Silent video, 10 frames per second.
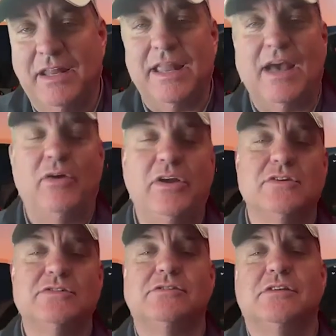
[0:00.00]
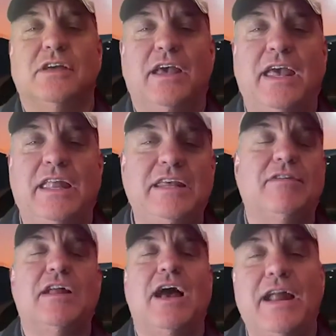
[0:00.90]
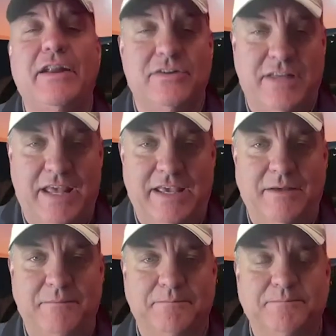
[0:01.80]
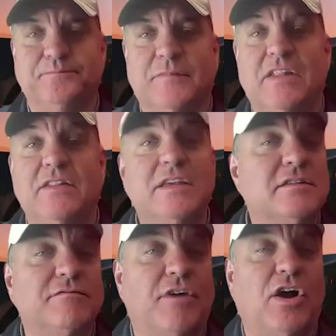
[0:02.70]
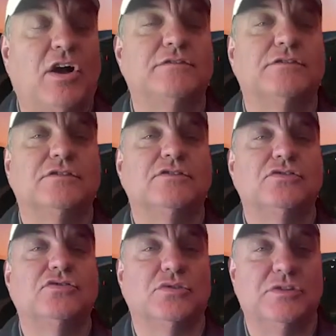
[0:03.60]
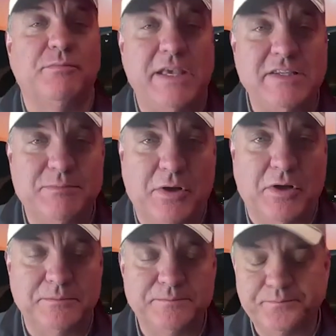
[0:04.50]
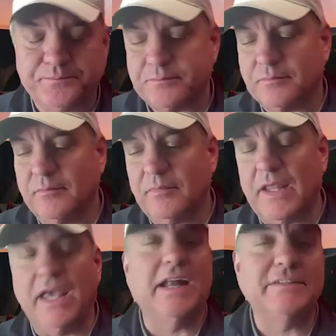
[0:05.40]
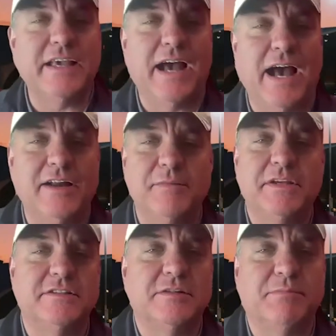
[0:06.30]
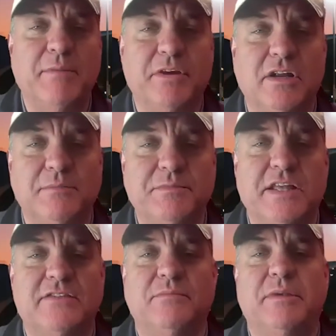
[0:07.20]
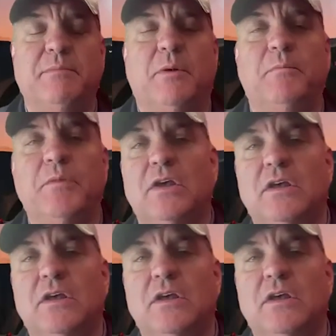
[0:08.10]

Now, here's an even hotter take. This involves Georgia baseball. And I say hotter because it's probably going to upset some people.